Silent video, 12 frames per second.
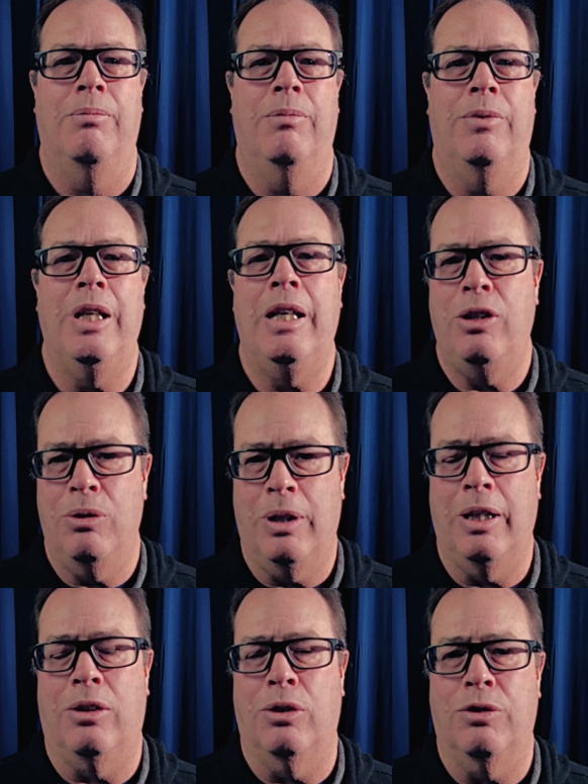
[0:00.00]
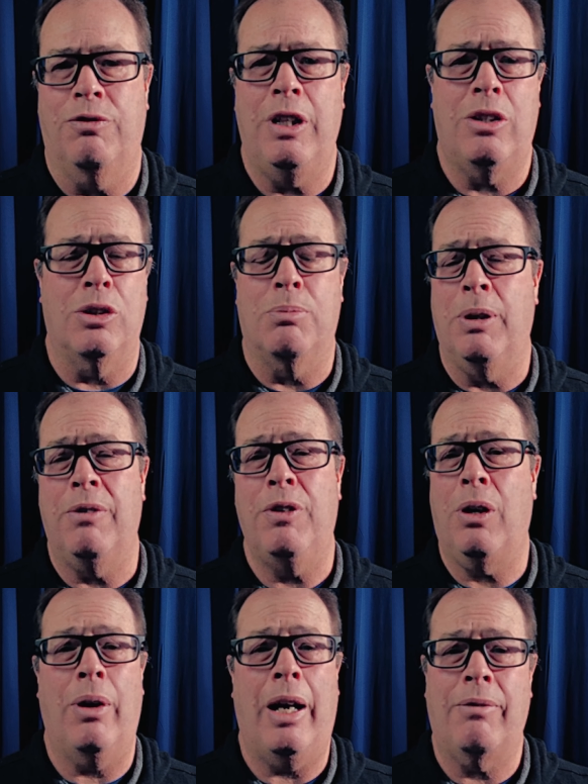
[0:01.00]
then you get those features. But if you
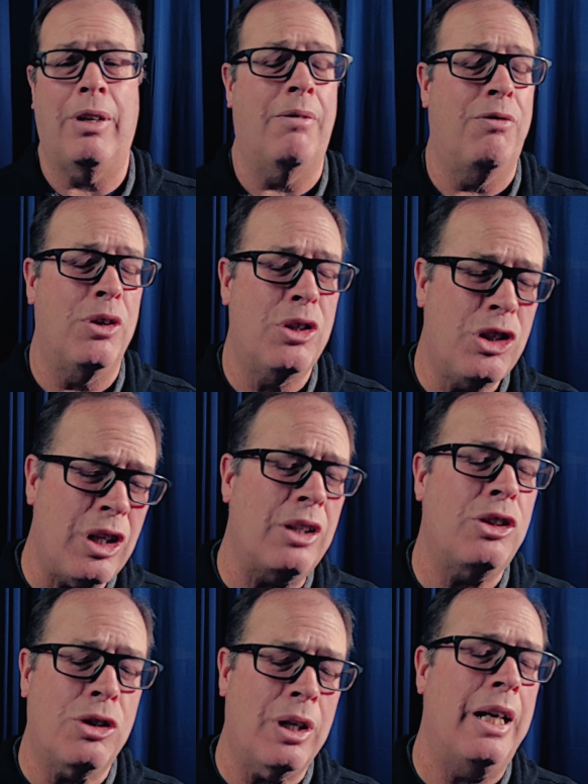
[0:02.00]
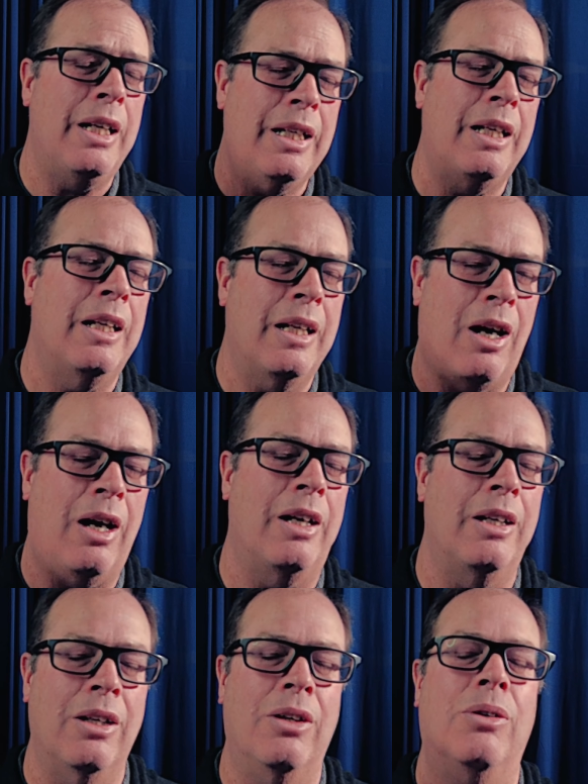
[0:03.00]
don't have that, if you're just trying to get
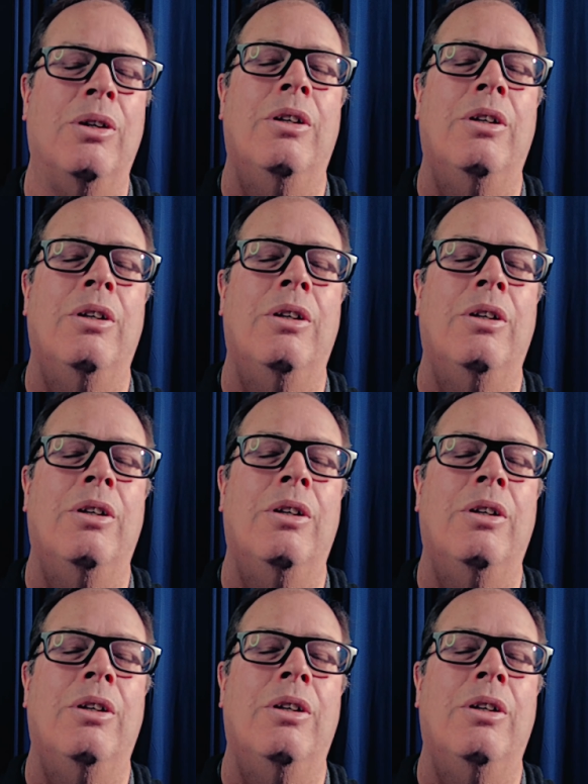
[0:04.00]
audio,